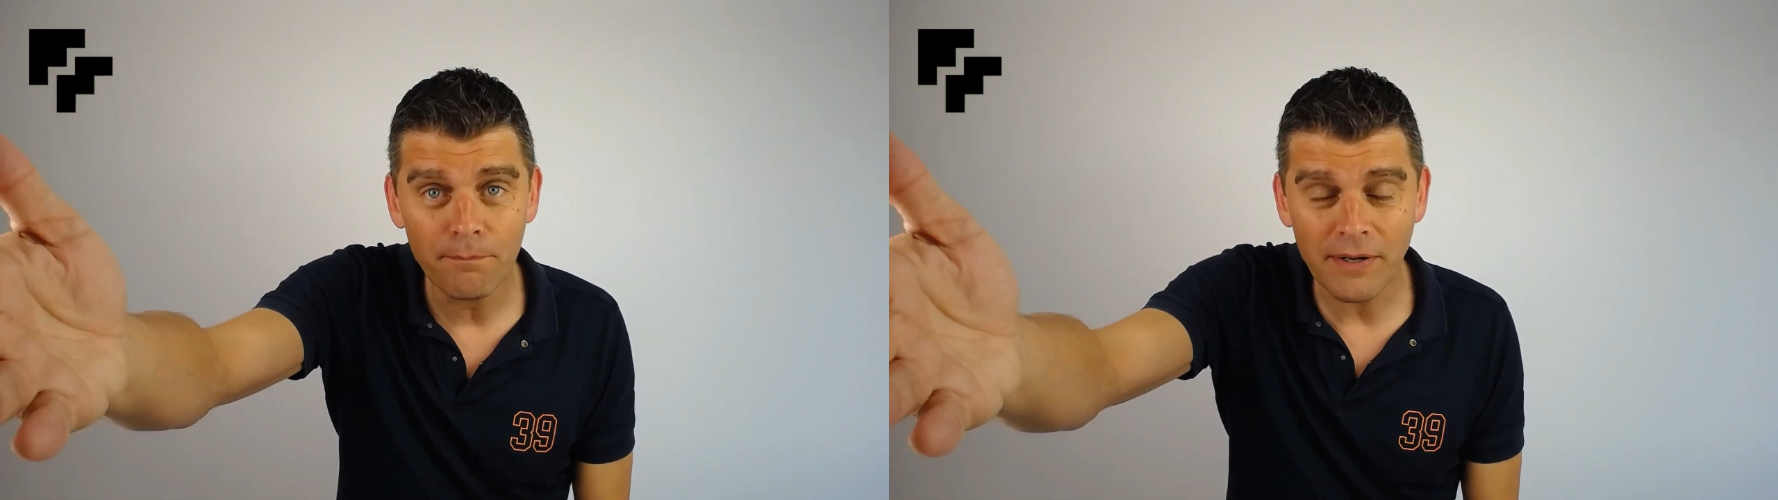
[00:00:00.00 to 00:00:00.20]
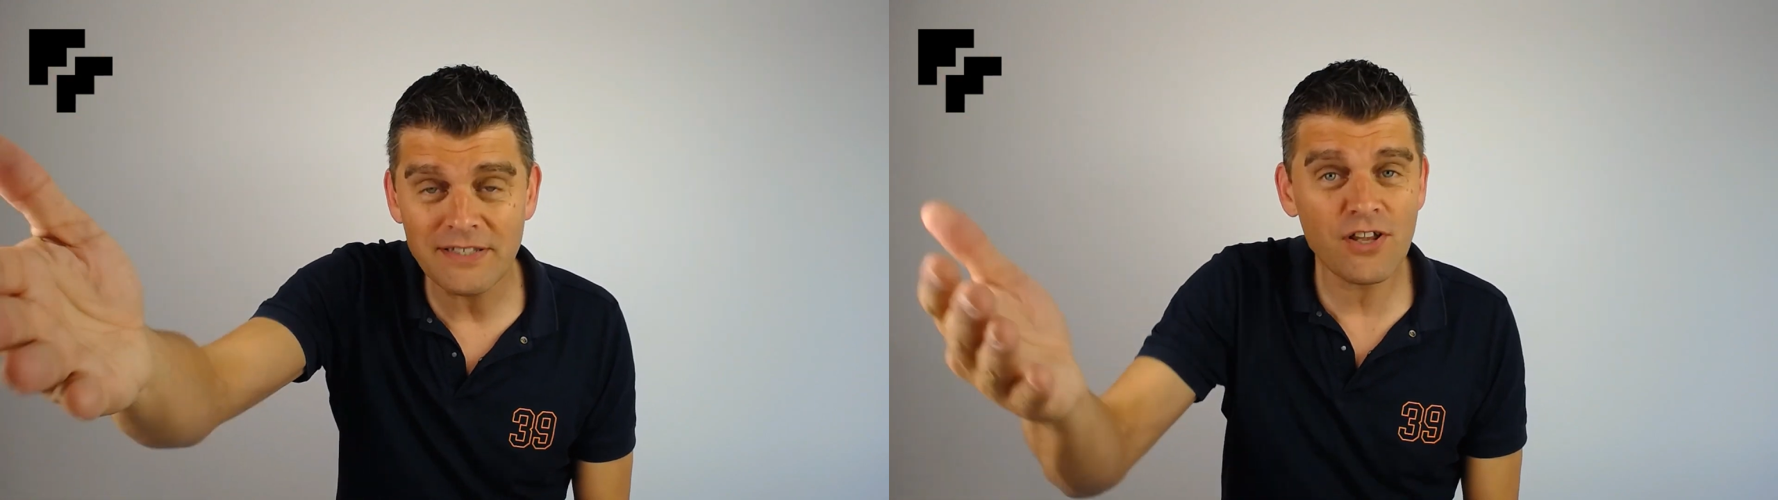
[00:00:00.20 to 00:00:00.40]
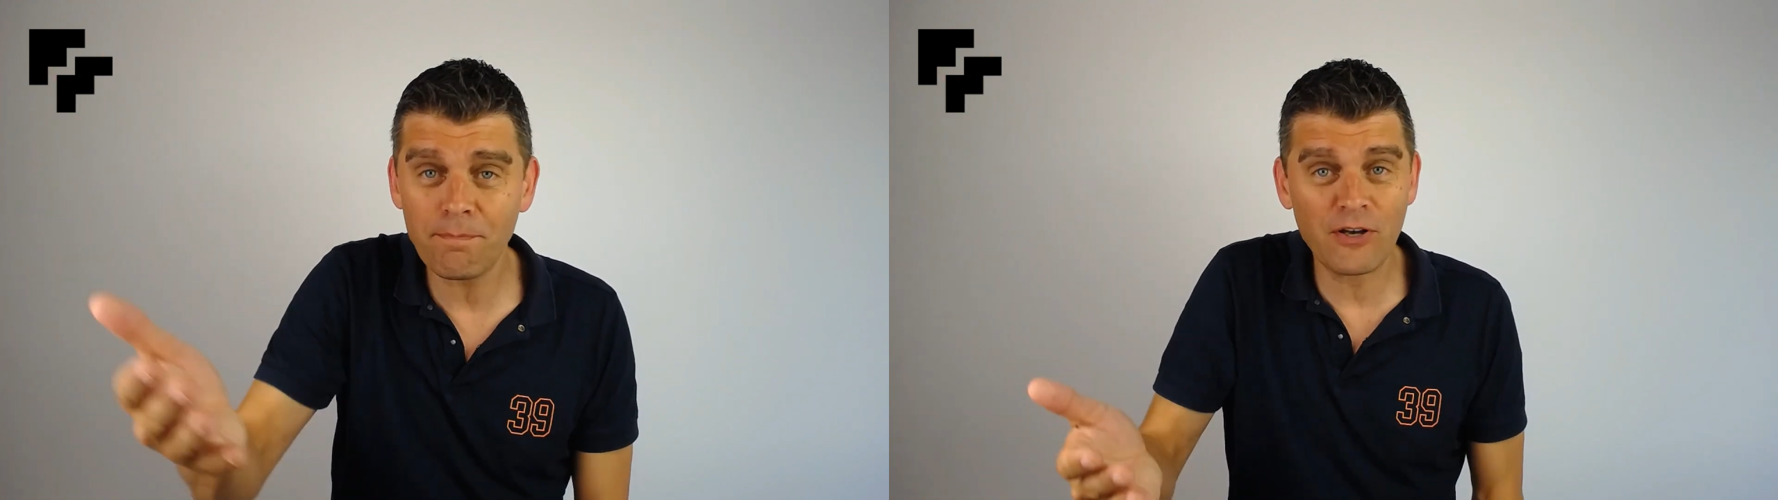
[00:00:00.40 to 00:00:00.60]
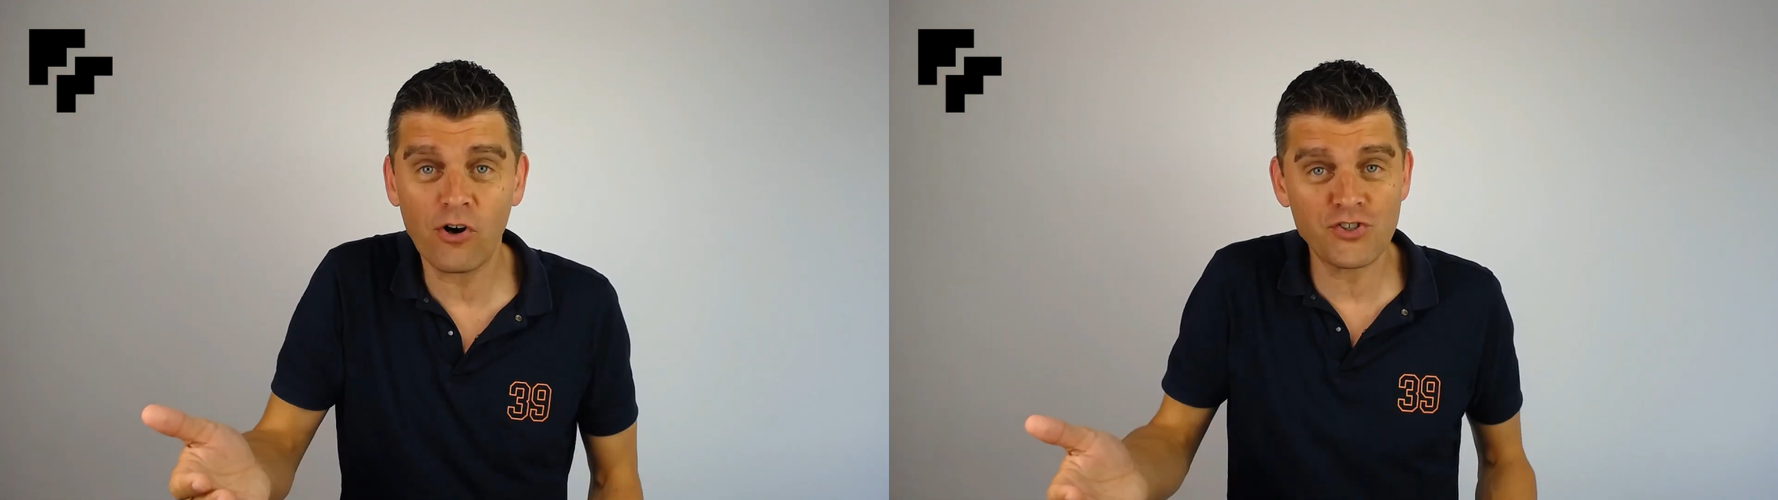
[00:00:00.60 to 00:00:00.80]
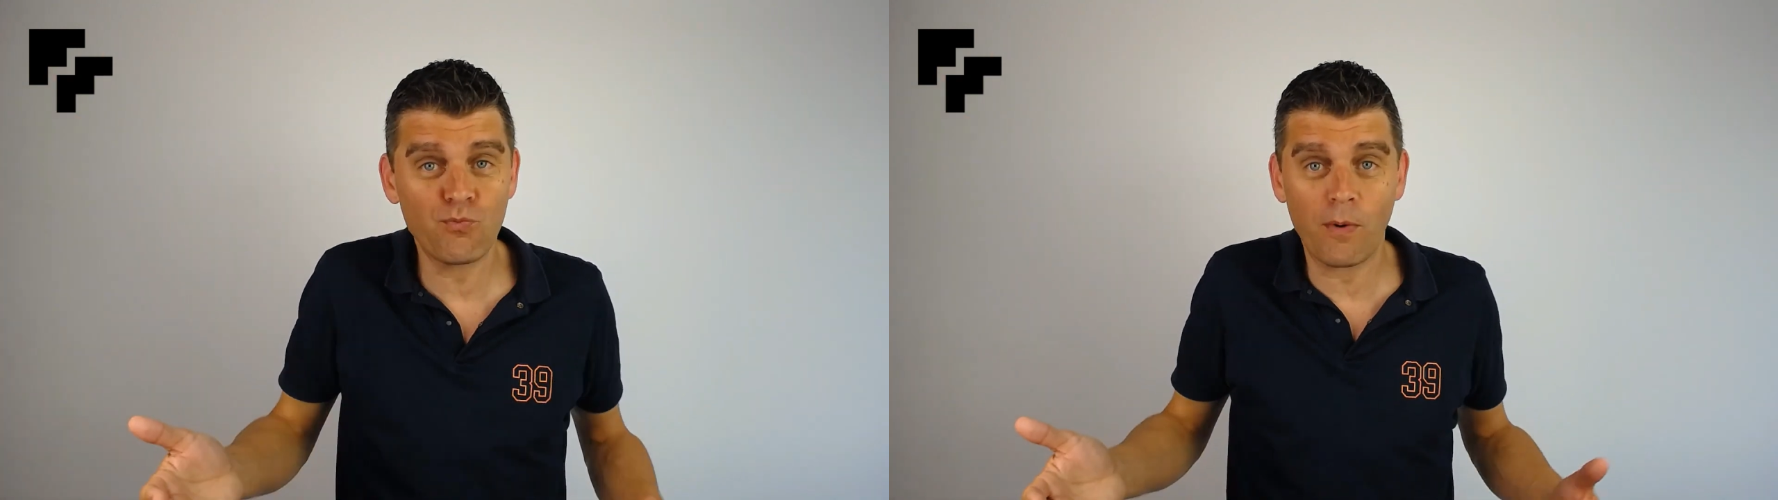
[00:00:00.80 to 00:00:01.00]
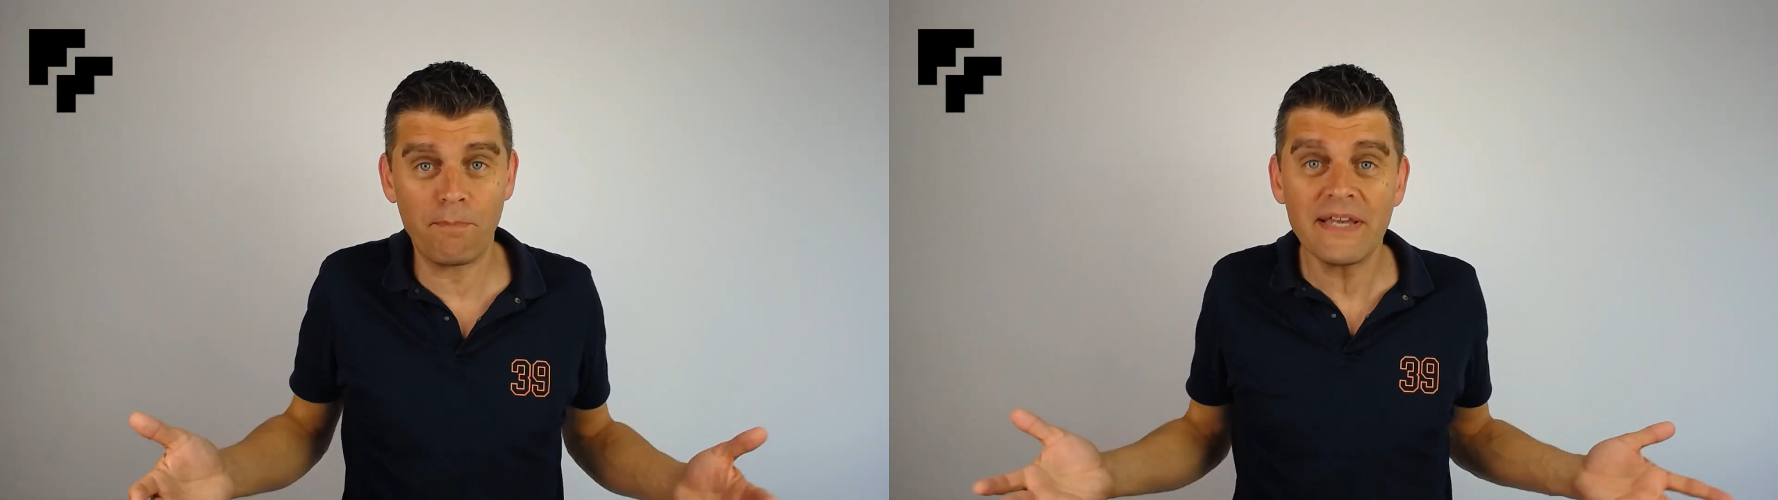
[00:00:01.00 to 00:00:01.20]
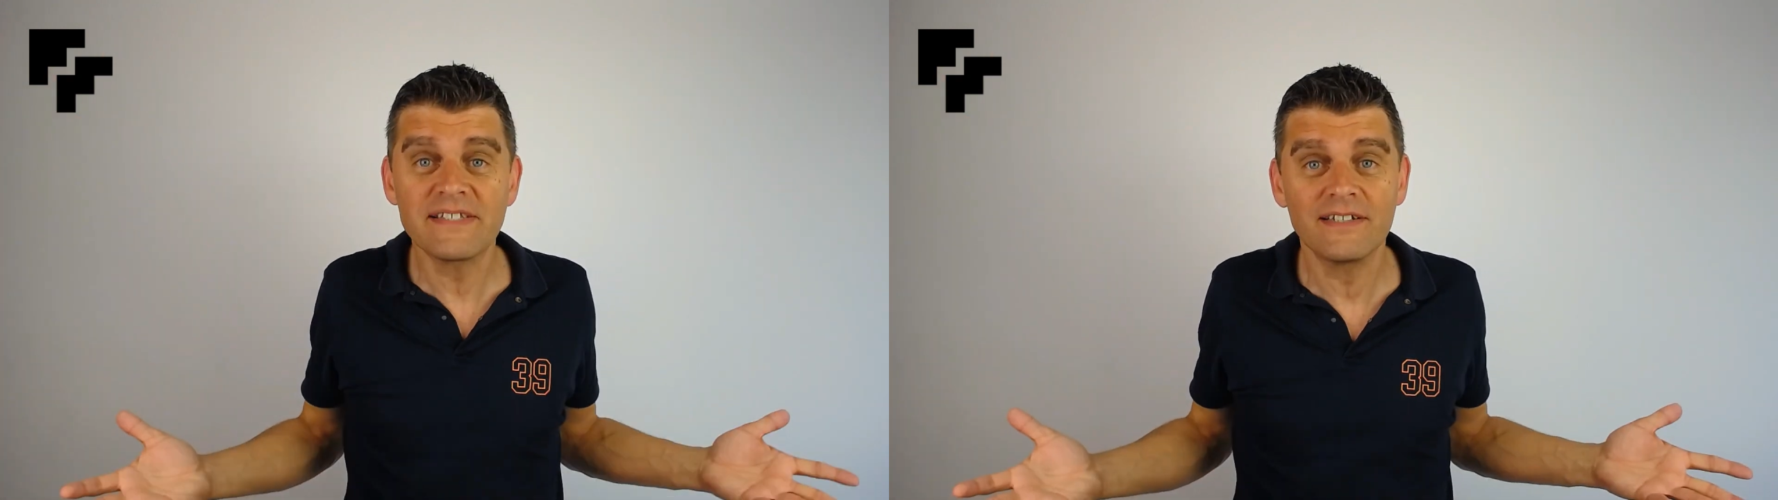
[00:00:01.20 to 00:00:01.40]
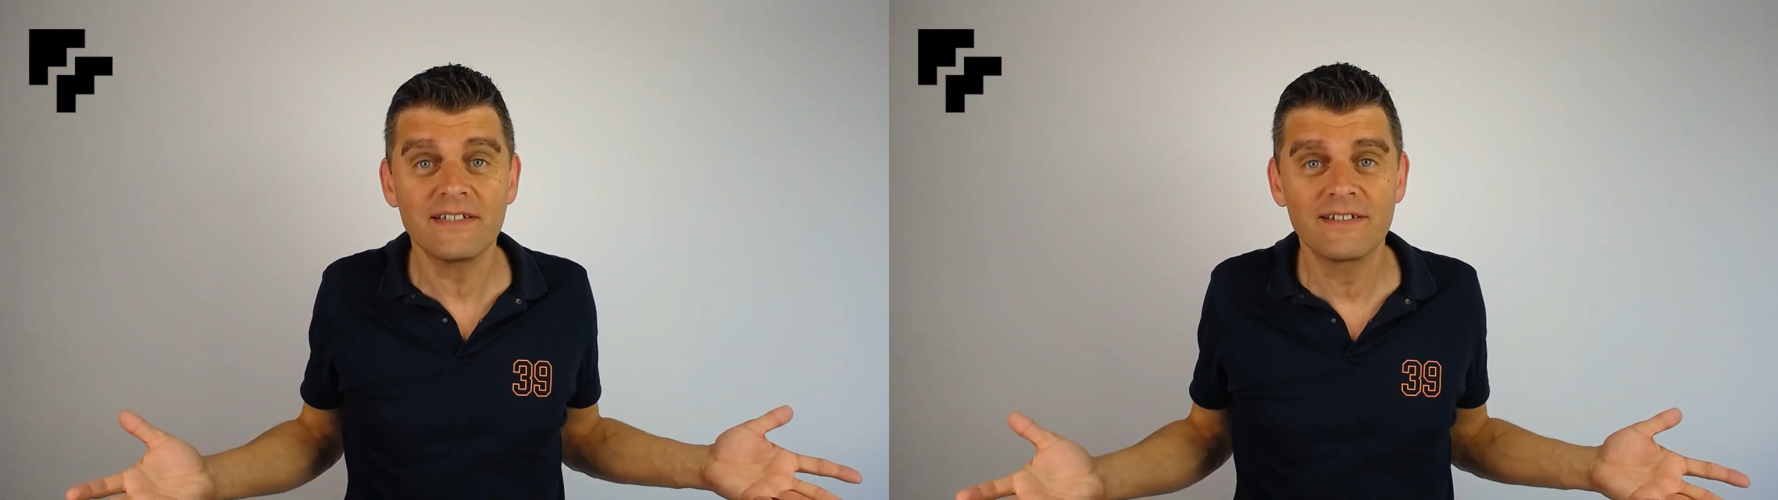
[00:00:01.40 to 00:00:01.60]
But it's not because you want business.